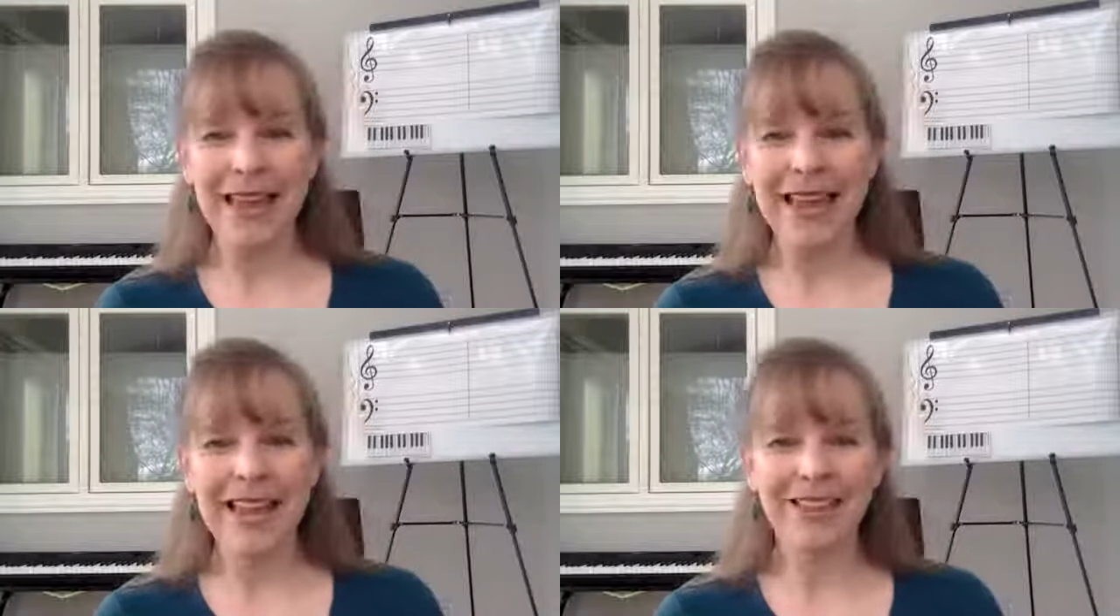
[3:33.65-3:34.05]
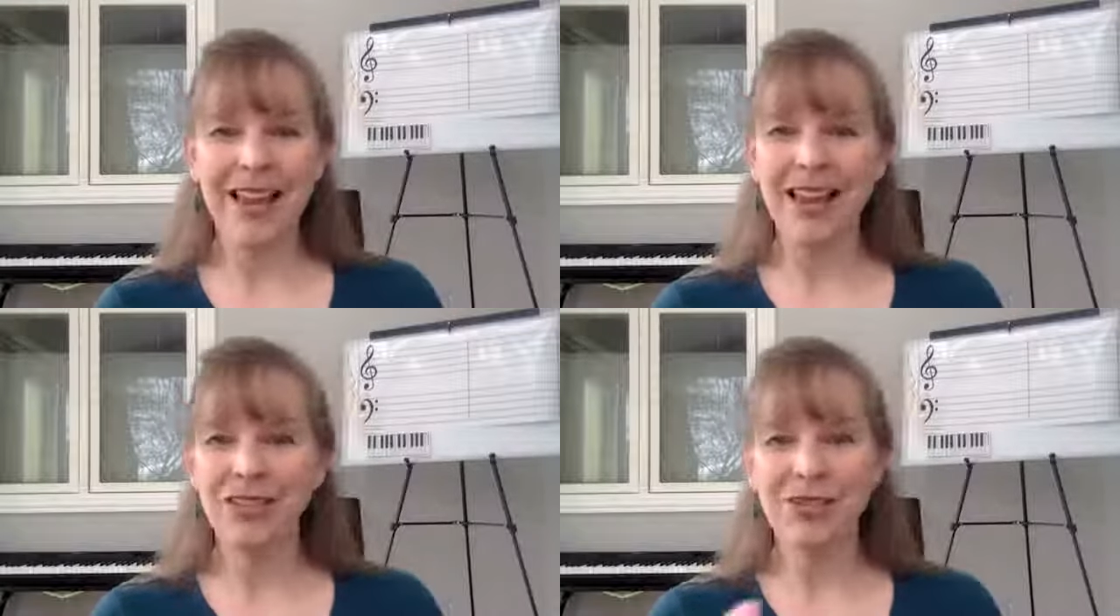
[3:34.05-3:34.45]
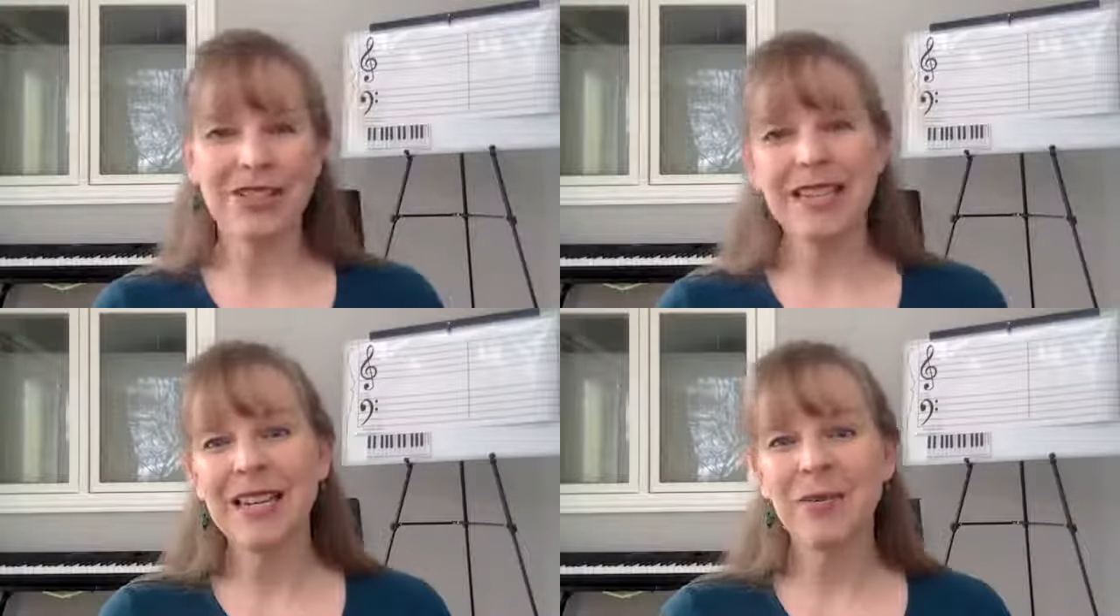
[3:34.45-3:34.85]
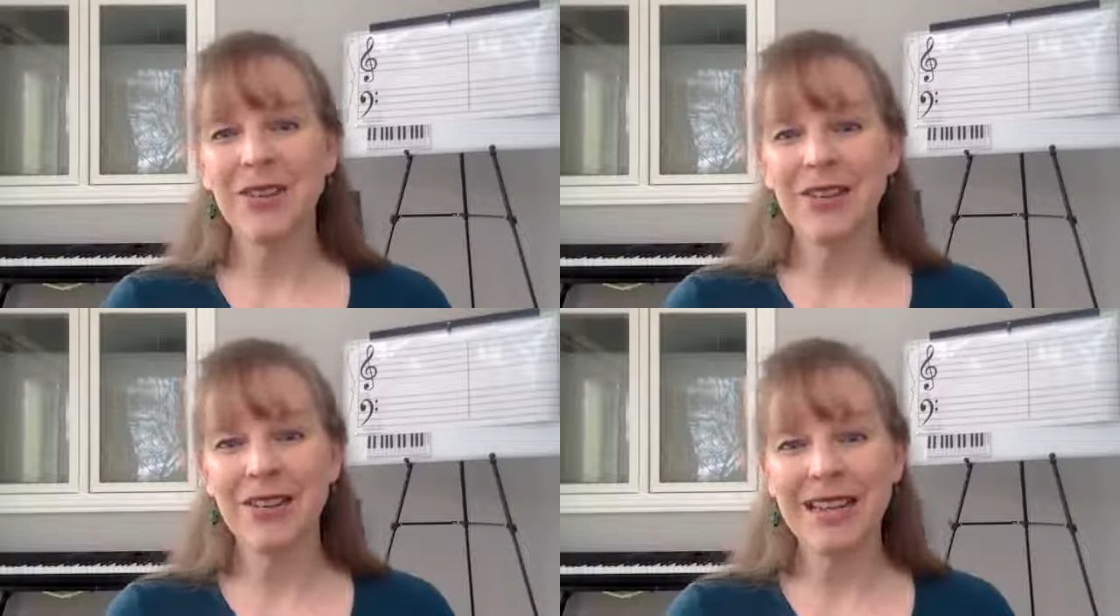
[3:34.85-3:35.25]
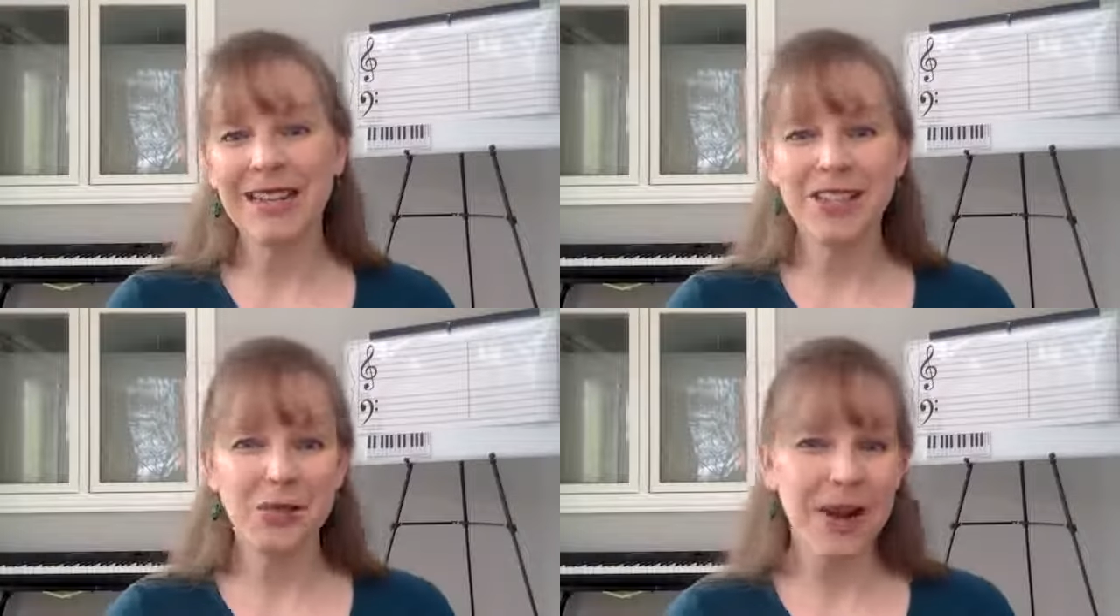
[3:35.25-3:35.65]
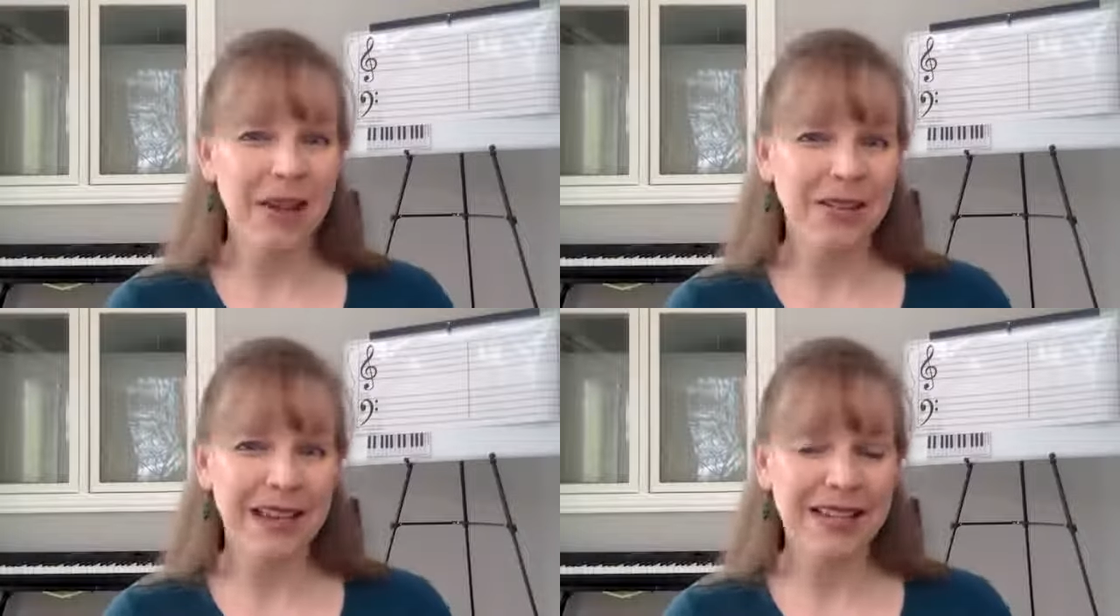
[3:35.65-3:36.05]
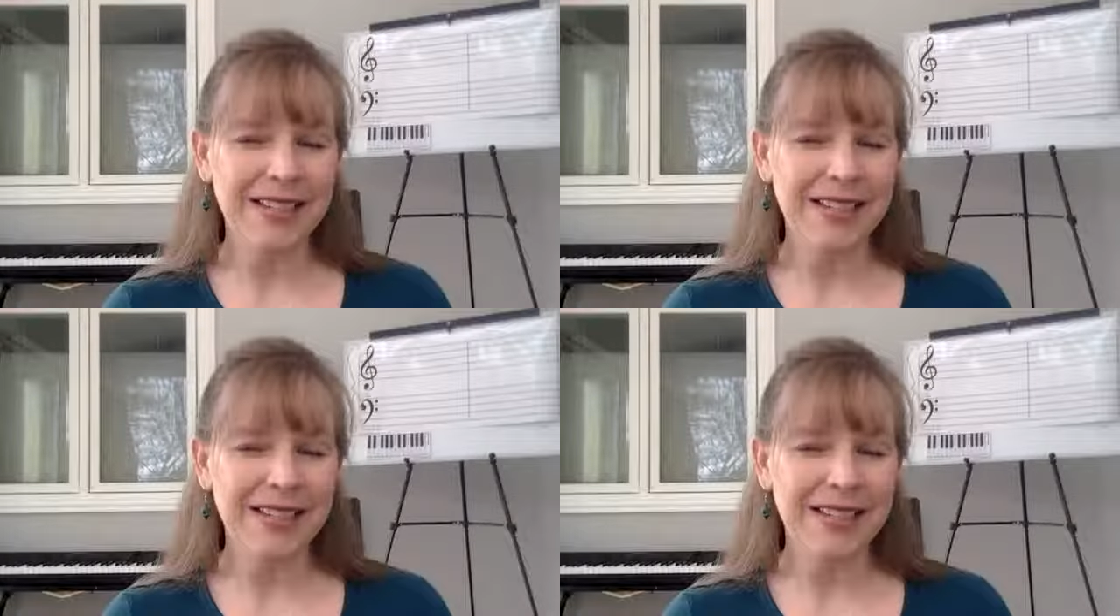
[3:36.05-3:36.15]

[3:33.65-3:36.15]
And as you're sitting with your kids around